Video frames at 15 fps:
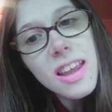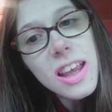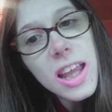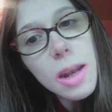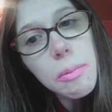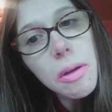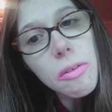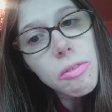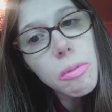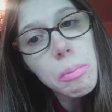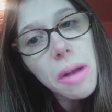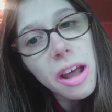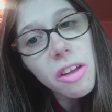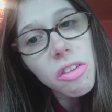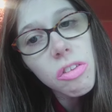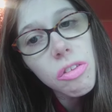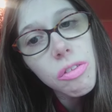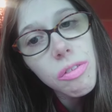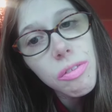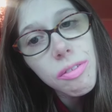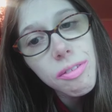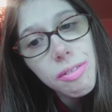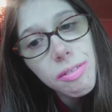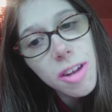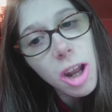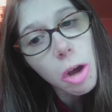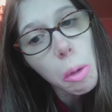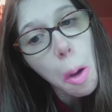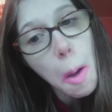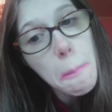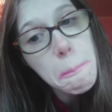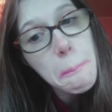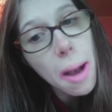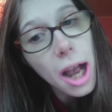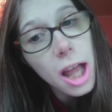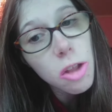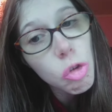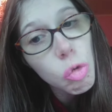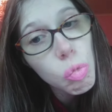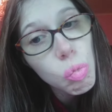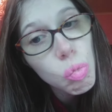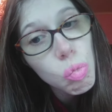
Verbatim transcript: in a bit for the next video. Bye, guys.